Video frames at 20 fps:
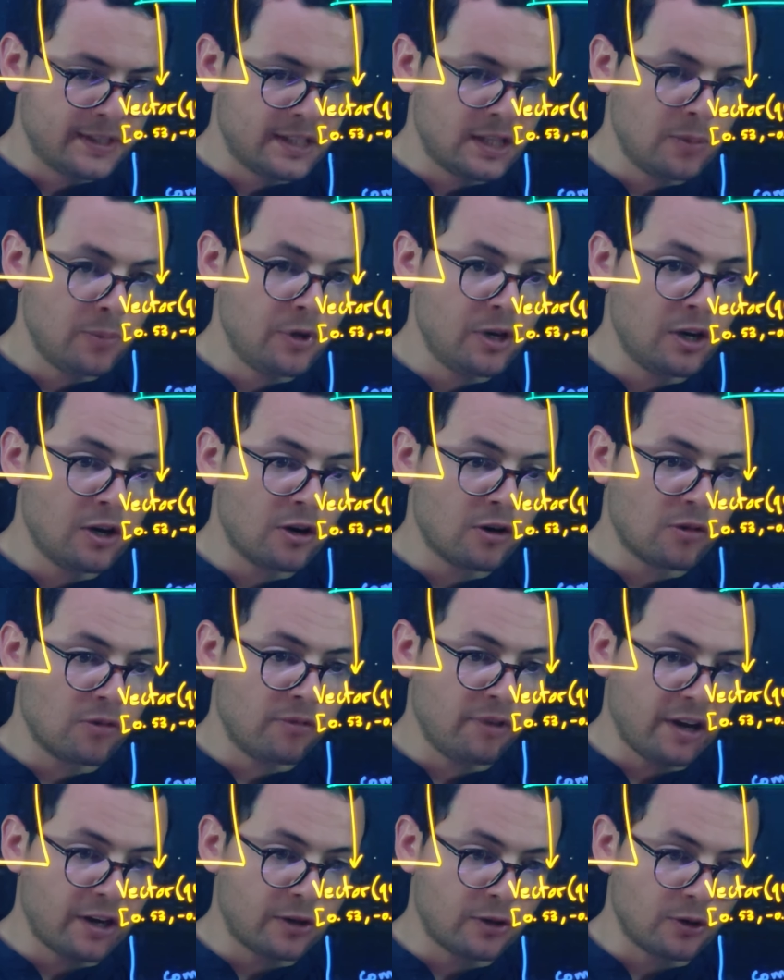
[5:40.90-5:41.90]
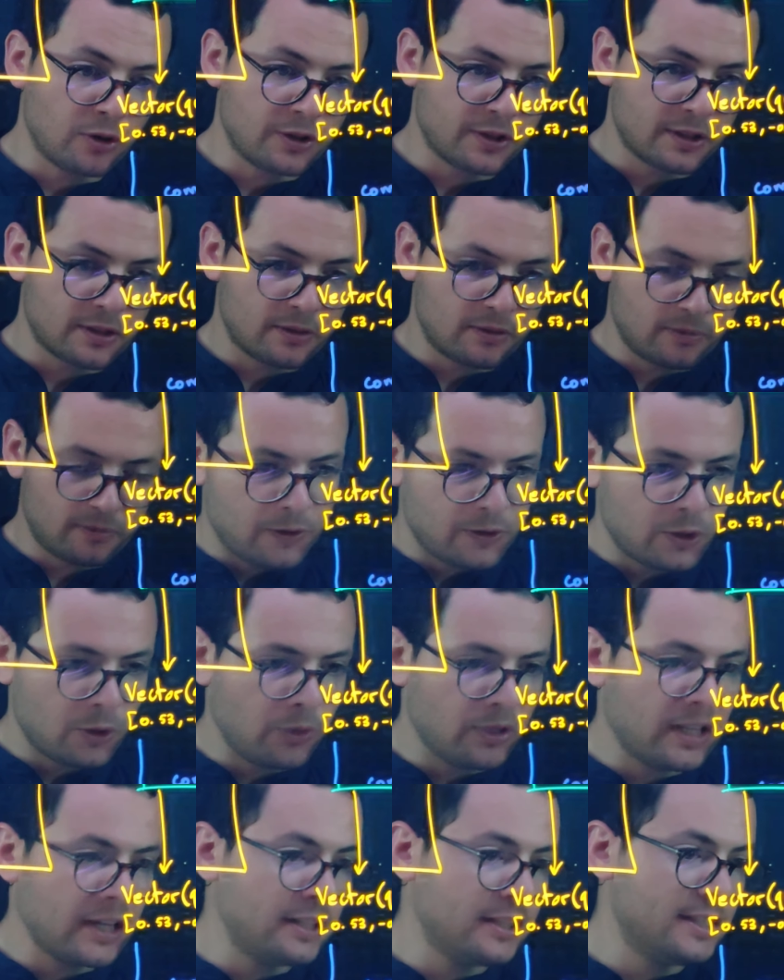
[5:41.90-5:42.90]
similar vectors. So
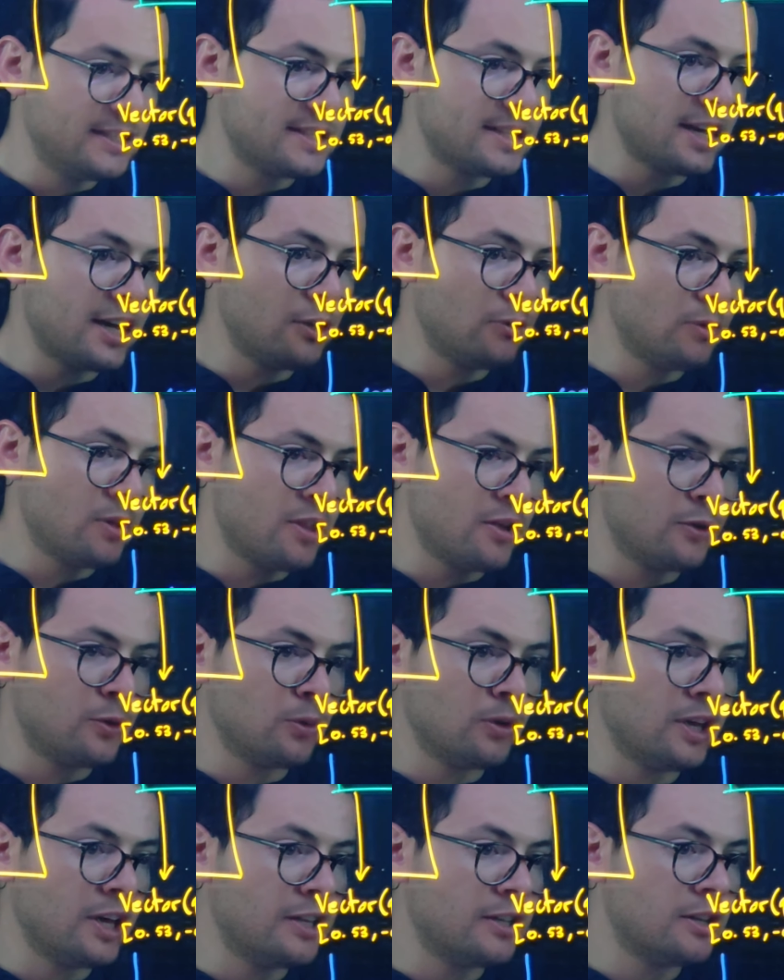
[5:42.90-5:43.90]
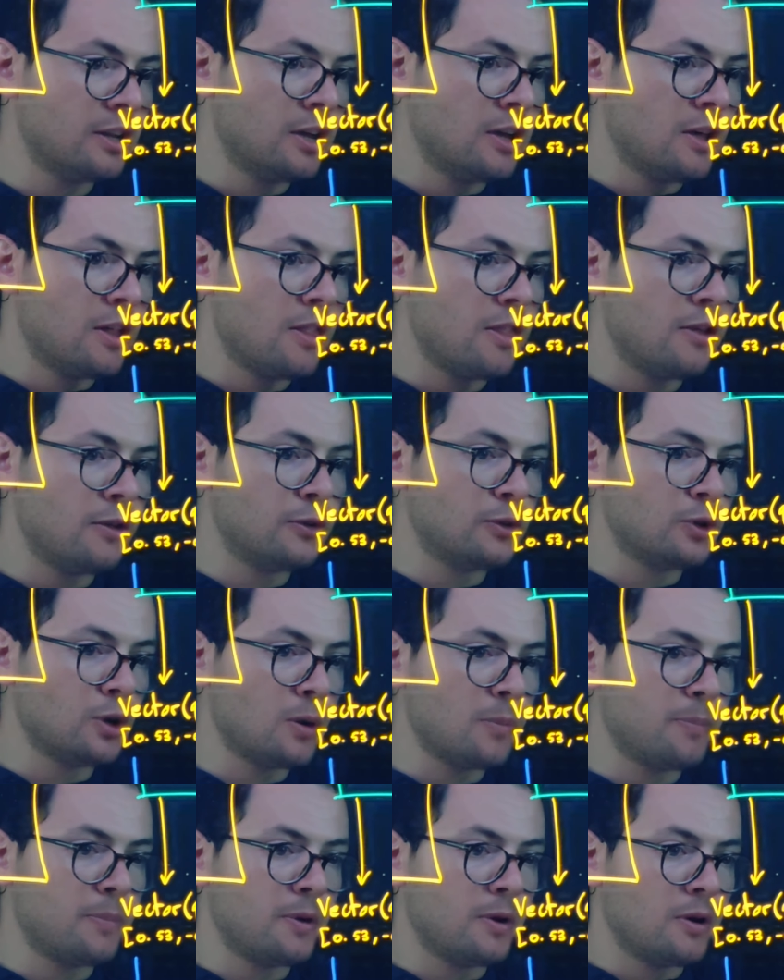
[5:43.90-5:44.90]
we can decide whether to get the
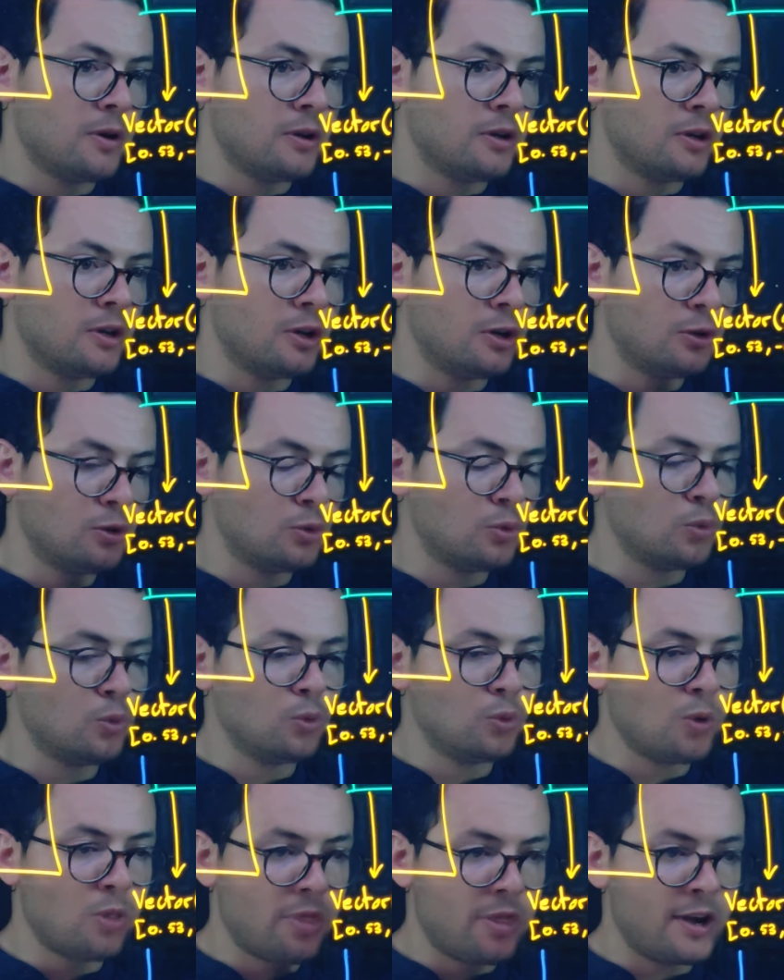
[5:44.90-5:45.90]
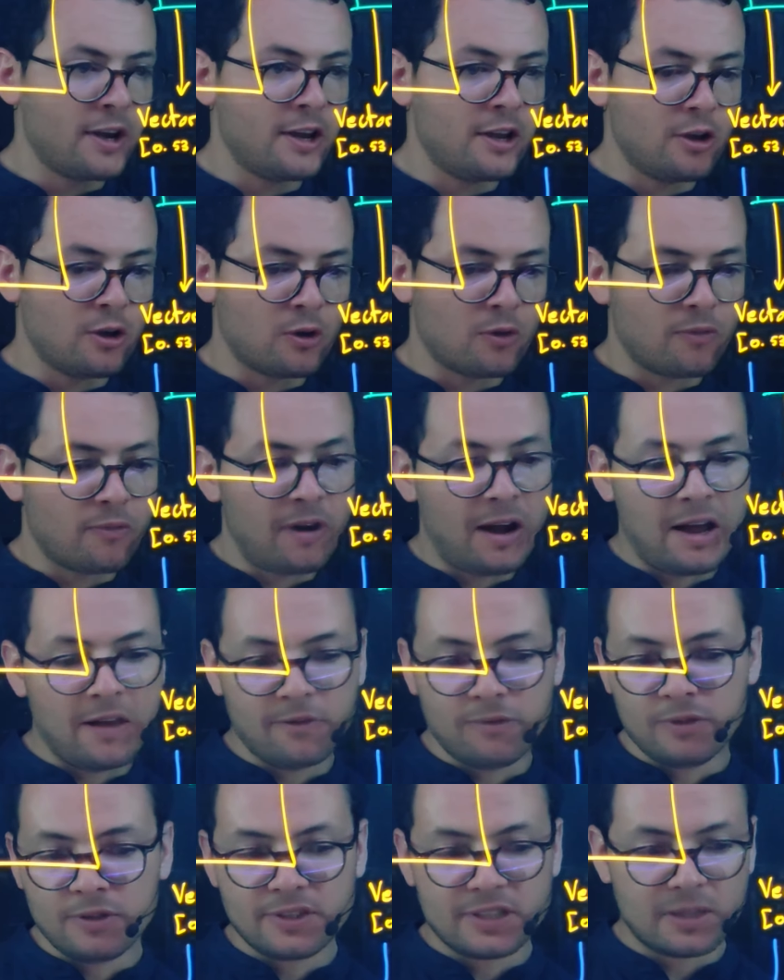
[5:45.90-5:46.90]
top uh, two, three, or
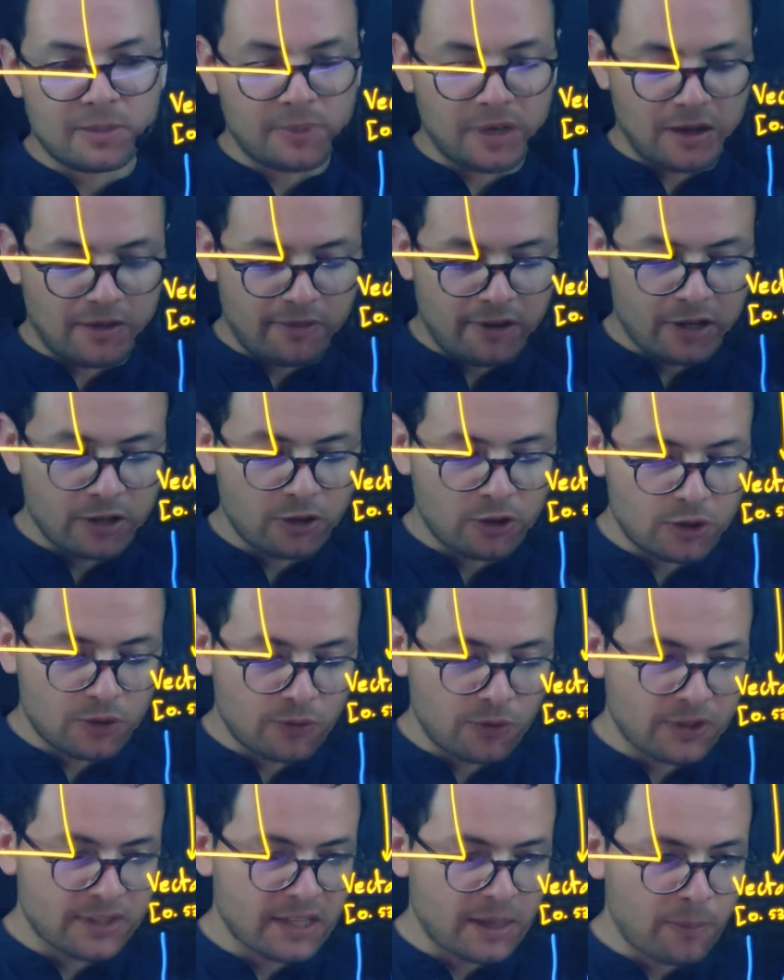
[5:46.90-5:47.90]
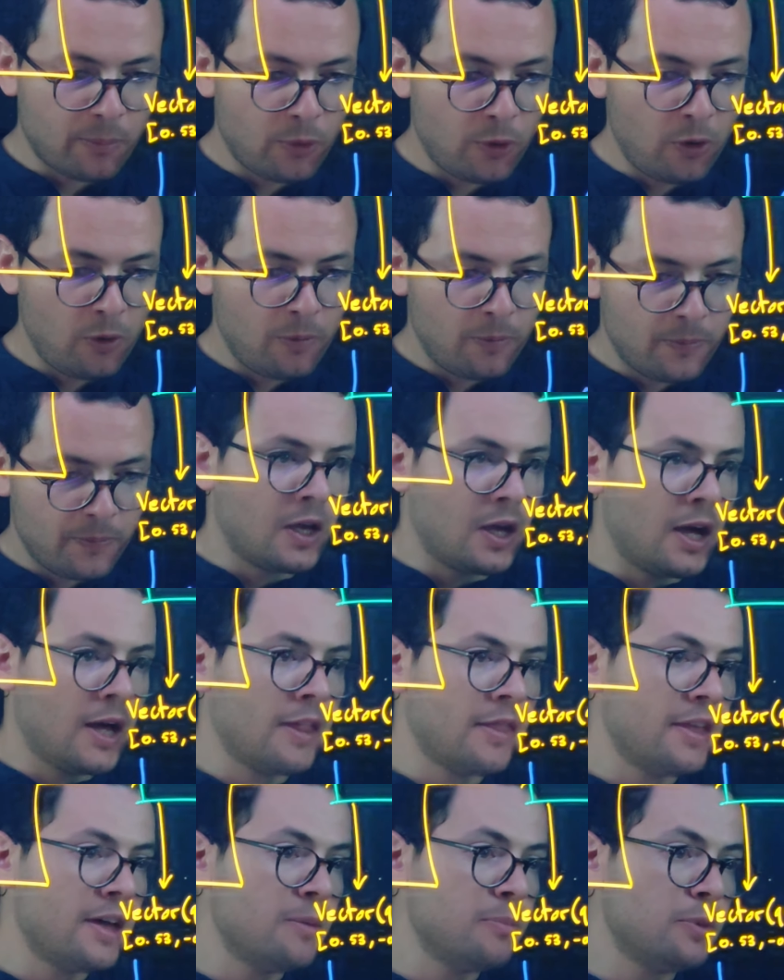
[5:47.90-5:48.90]
five similar vectors, for example.
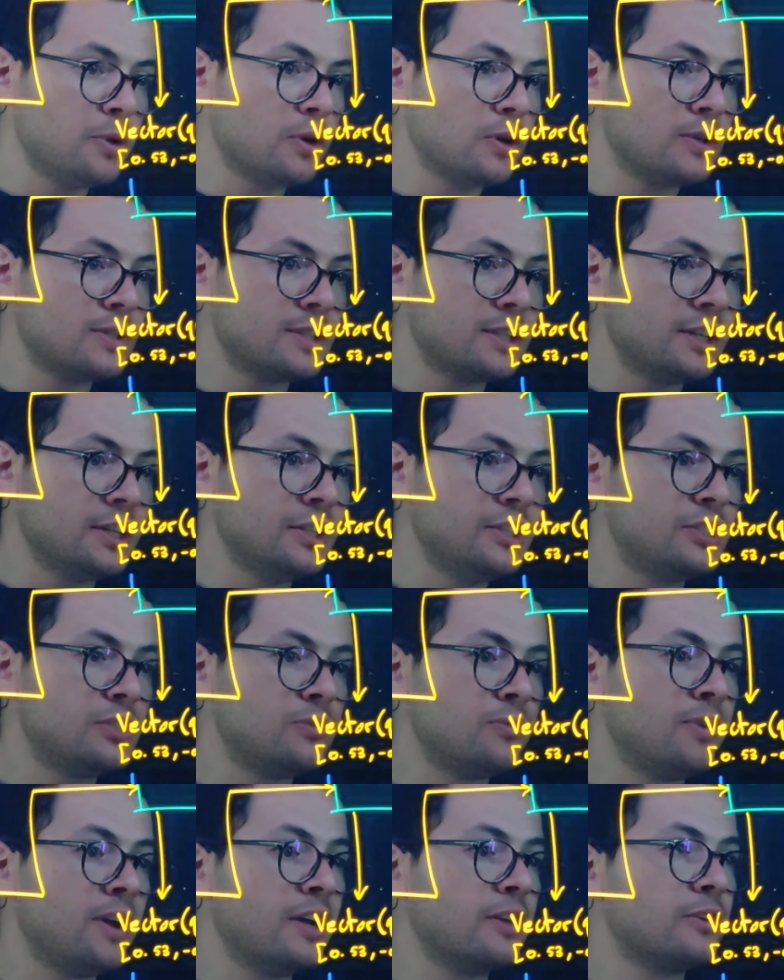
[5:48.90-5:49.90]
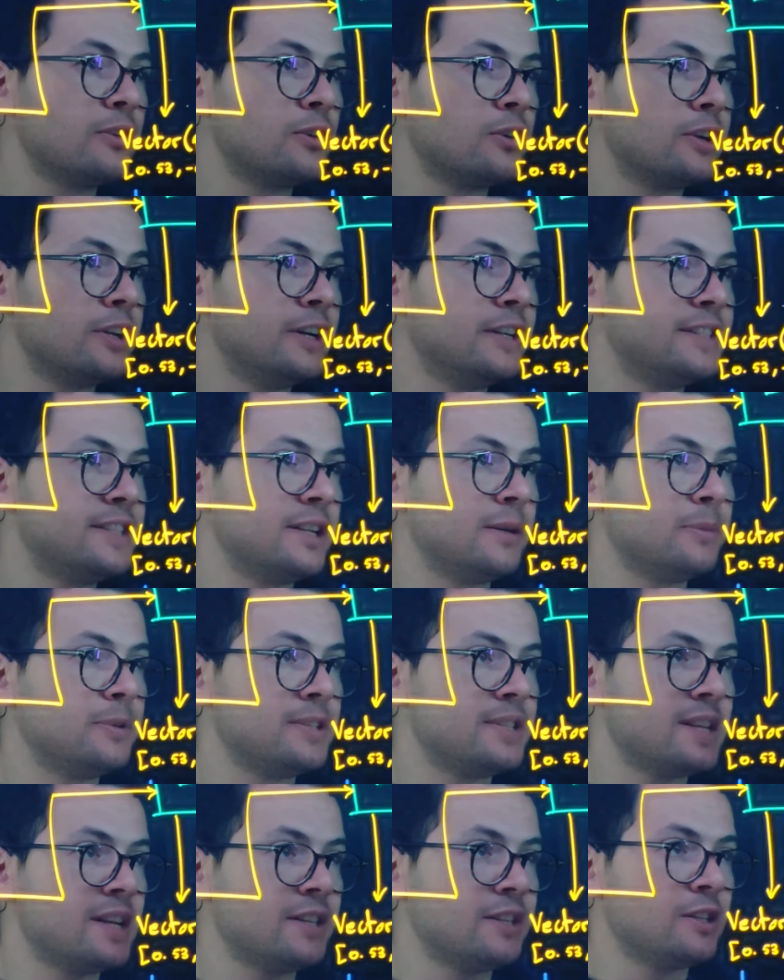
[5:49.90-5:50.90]
And then because each vector is
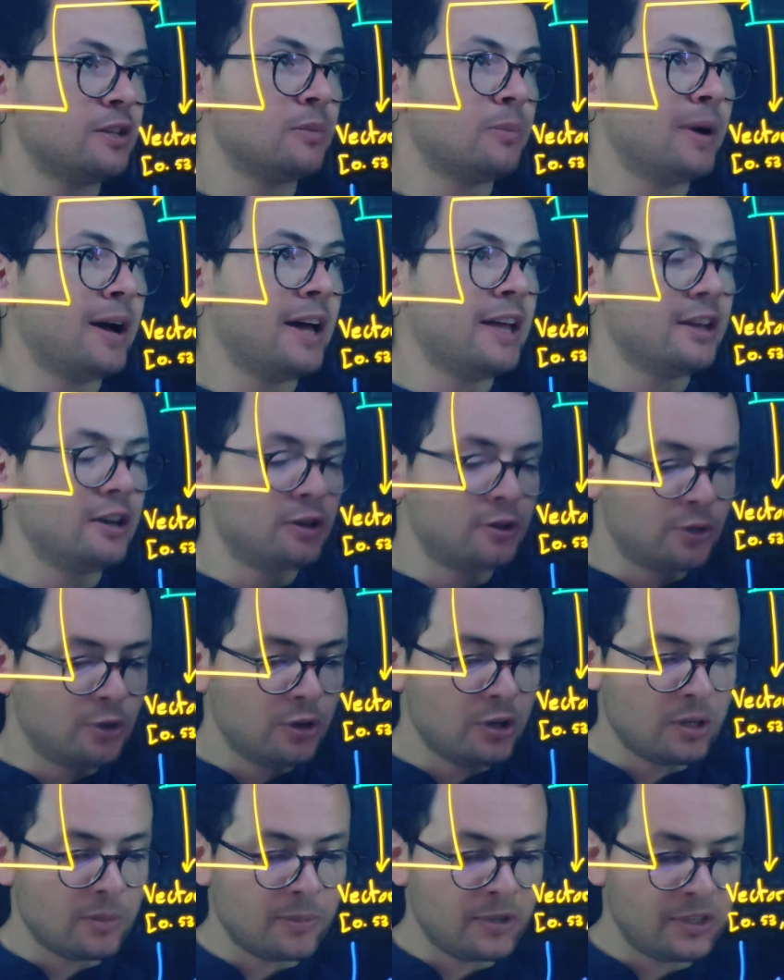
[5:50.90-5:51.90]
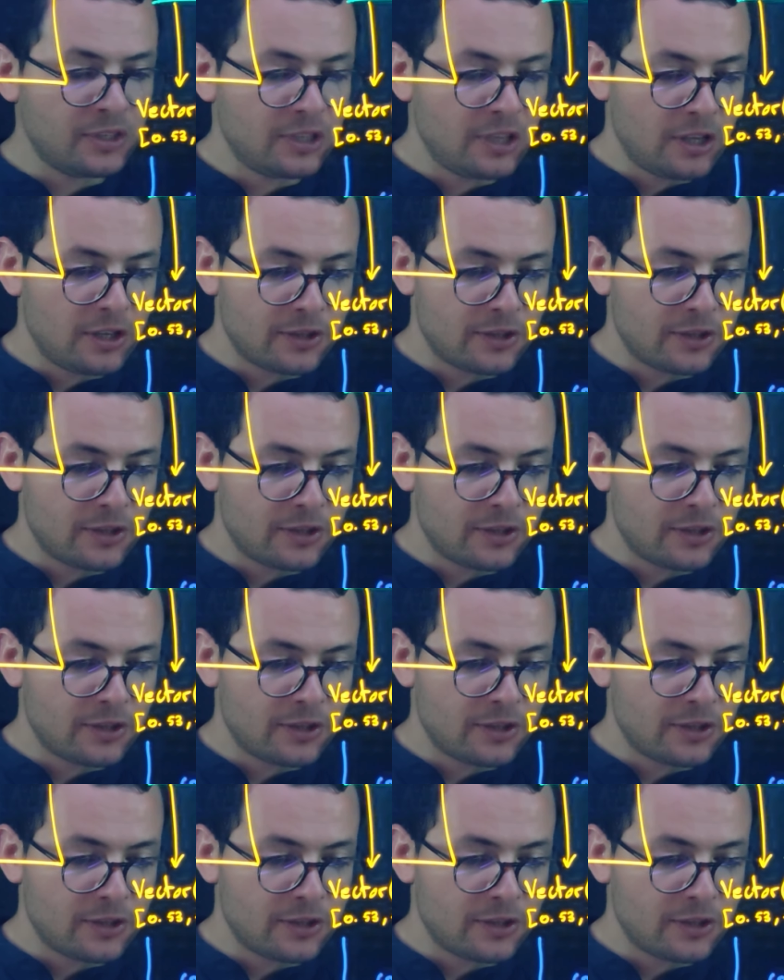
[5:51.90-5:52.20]
represented by a document,